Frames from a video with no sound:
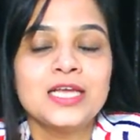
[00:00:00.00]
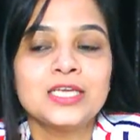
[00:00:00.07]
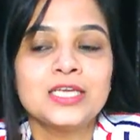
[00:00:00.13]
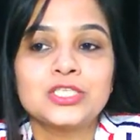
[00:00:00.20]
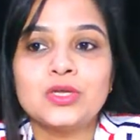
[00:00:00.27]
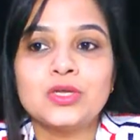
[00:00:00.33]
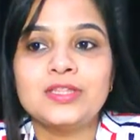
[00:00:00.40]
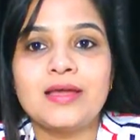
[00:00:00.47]

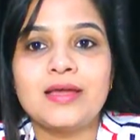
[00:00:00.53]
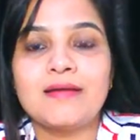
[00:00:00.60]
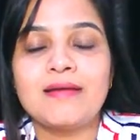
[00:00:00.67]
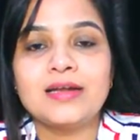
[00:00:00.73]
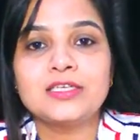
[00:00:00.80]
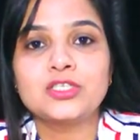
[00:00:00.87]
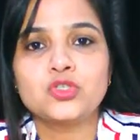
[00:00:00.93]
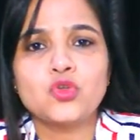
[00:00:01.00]
So there
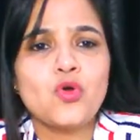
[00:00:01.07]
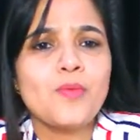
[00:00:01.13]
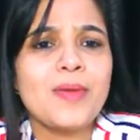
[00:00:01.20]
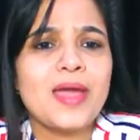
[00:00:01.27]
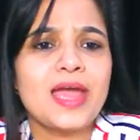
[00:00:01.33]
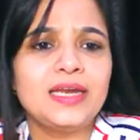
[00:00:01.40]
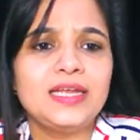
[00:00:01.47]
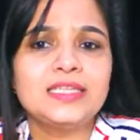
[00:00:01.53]
are so
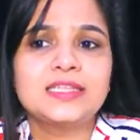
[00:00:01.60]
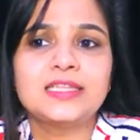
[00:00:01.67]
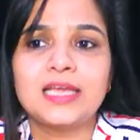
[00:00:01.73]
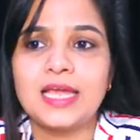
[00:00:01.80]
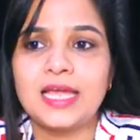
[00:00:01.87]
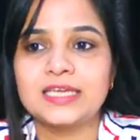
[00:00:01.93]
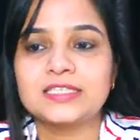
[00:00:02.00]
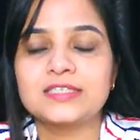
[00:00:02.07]
many
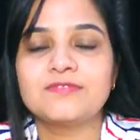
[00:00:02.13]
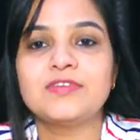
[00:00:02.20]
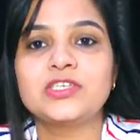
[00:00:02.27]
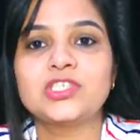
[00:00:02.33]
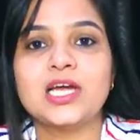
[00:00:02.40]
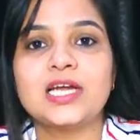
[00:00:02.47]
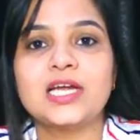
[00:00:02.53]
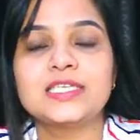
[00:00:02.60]
things
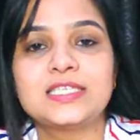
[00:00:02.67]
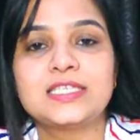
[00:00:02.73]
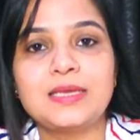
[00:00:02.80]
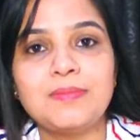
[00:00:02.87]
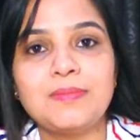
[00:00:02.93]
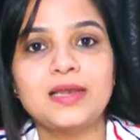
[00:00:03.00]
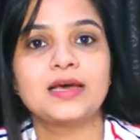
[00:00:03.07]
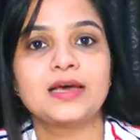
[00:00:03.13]
which are
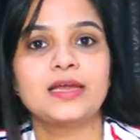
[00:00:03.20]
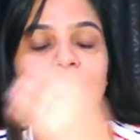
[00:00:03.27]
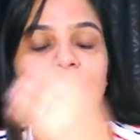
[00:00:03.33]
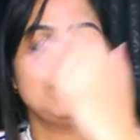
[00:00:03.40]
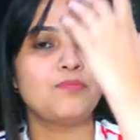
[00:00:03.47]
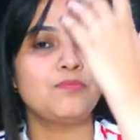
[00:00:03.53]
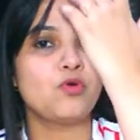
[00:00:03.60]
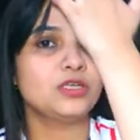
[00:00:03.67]
similar
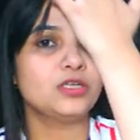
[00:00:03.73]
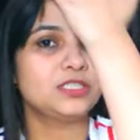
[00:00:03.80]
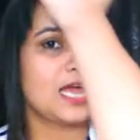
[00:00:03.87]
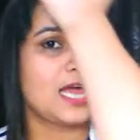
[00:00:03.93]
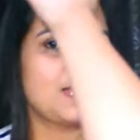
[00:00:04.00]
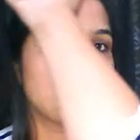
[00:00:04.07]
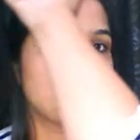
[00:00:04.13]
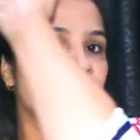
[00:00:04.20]
in both
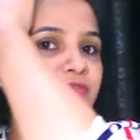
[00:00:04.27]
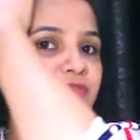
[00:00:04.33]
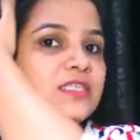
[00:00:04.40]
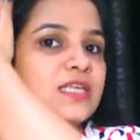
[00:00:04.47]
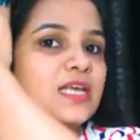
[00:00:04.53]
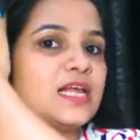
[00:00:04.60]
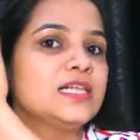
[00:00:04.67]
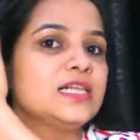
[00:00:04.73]
type of
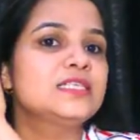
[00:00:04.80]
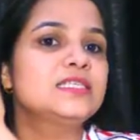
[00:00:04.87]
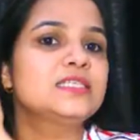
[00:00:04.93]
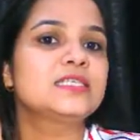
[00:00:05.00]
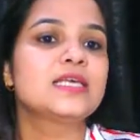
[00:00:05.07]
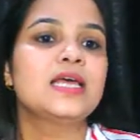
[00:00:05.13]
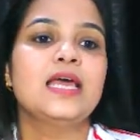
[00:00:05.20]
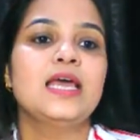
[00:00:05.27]
cells.
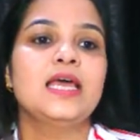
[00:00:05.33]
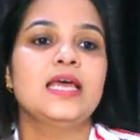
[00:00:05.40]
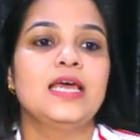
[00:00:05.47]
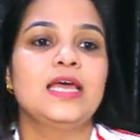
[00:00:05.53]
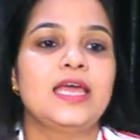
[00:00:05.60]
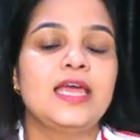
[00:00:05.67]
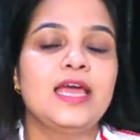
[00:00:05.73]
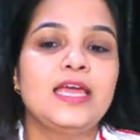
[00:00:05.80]

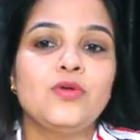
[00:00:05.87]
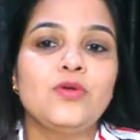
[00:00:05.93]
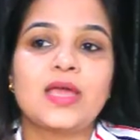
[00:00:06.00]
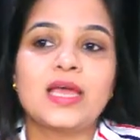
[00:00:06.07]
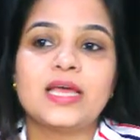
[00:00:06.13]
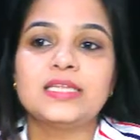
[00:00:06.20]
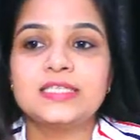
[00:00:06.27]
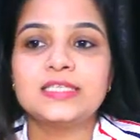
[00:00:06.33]
Here you
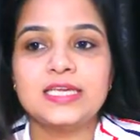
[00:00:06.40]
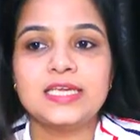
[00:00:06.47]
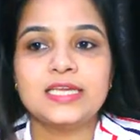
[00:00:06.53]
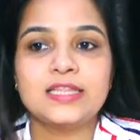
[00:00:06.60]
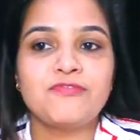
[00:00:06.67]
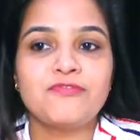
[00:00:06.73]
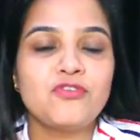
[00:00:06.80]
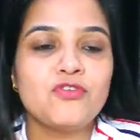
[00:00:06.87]
can see
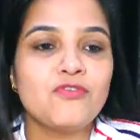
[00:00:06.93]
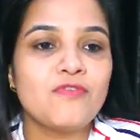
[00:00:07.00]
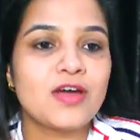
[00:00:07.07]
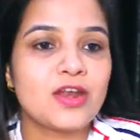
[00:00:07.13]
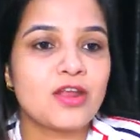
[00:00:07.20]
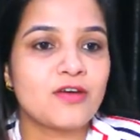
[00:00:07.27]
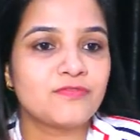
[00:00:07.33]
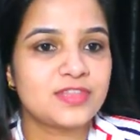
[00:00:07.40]
the few
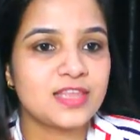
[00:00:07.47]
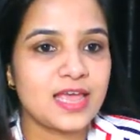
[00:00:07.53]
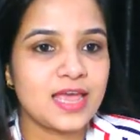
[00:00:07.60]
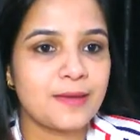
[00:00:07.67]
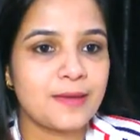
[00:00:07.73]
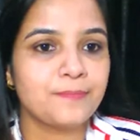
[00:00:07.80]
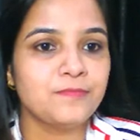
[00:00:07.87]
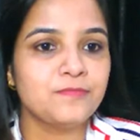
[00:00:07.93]
one of
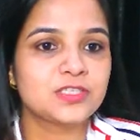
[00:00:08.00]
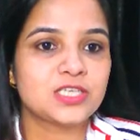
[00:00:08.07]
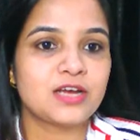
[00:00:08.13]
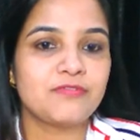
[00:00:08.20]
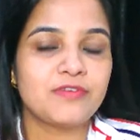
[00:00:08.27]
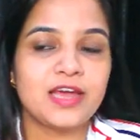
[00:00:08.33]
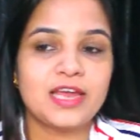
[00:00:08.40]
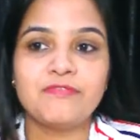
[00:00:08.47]
them which are
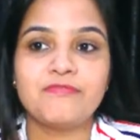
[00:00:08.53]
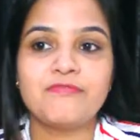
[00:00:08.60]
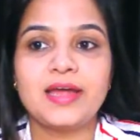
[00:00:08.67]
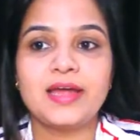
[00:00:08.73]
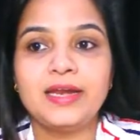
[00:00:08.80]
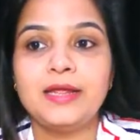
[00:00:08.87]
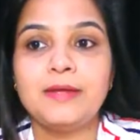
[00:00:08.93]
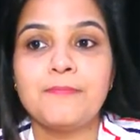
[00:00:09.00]
very,
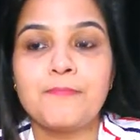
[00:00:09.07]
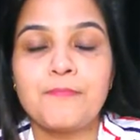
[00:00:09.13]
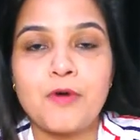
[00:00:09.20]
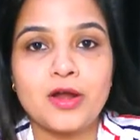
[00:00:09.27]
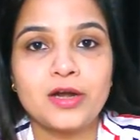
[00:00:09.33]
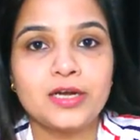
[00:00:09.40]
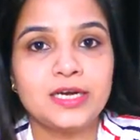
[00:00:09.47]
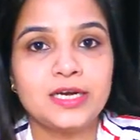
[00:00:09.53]
very
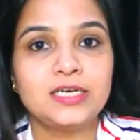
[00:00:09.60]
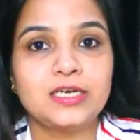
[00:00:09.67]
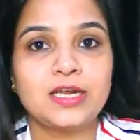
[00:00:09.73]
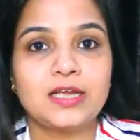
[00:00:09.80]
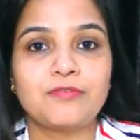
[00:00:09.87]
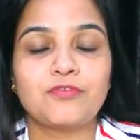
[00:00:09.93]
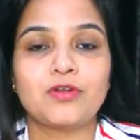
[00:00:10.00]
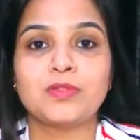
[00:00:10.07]
important
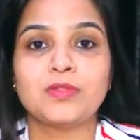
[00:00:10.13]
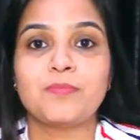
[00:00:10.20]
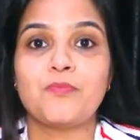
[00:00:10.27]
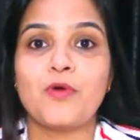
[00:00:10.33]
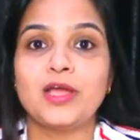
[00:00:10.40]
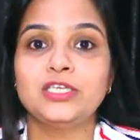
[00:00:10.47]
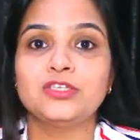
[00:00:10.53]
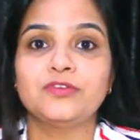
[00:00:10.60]
from the
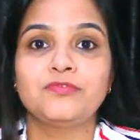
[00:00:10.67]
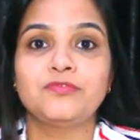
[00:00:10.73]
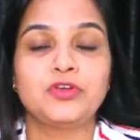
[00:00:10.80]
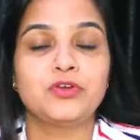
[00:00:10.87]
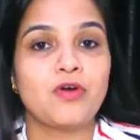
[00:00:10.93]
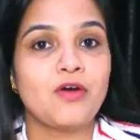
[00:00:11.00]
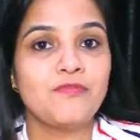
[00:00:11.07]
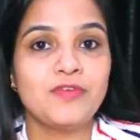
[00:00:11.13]
point of
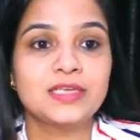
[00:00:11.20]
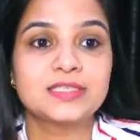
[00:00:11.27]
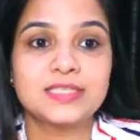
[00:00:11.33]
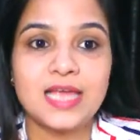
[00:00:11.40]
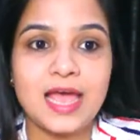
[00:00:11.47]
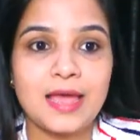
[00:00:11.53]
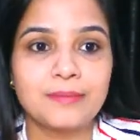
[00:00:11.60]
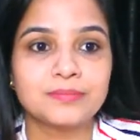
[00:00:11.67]
view of
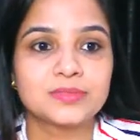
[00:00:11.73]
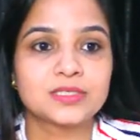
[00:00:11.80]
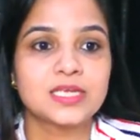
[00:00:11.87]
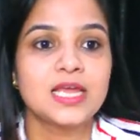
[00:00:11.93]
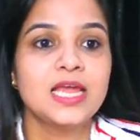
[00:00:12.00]
exams.